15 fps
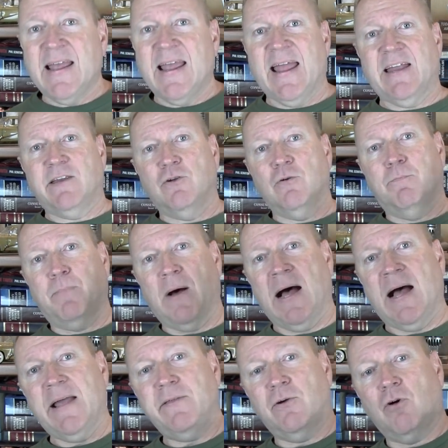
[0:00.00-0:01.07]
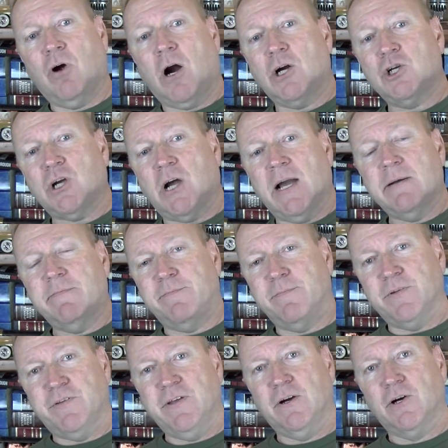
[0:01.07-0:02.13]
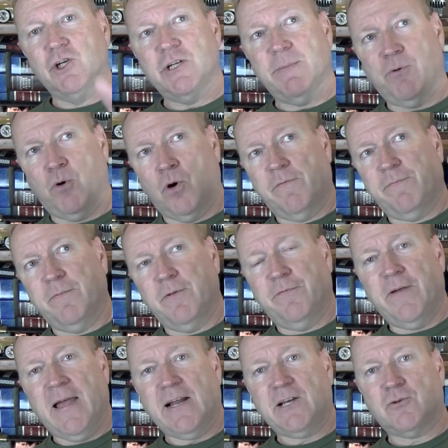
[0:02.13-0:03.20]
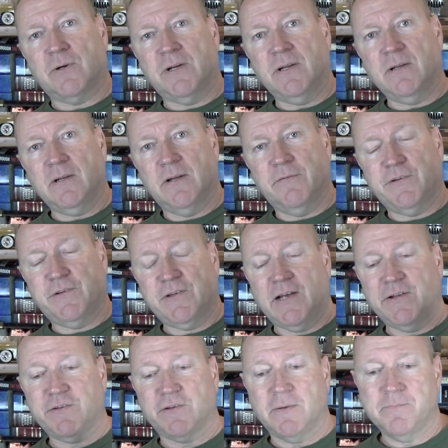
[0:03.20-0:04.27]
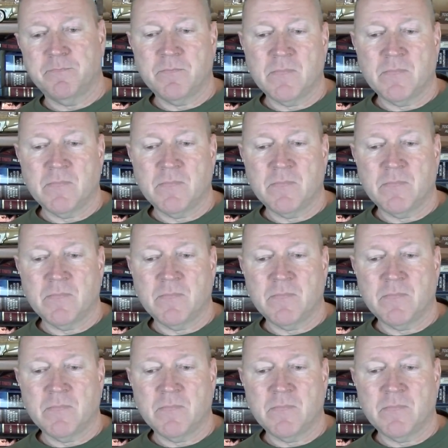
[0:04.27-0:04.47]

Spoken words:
and you buy the large item from a dealership or from a factory, if it's Tesla,